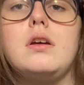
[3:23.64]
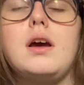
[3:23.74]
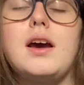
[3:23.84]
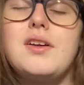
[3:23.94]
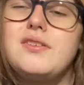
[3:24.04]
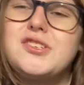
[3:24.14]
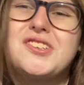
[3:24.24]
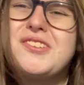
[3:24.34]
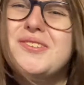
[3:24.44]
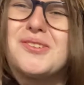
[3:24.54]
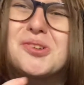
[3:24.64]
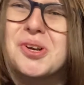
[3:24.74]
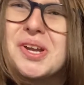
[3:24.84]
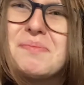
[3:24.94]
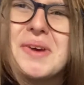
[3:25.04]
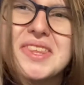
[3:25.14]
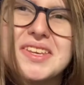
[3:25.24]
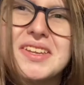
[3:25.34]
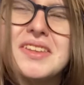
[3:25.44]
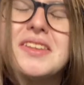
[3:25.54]
do the doorknob
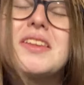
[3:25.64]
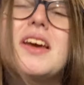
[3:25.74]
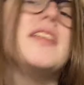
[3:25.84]
method. I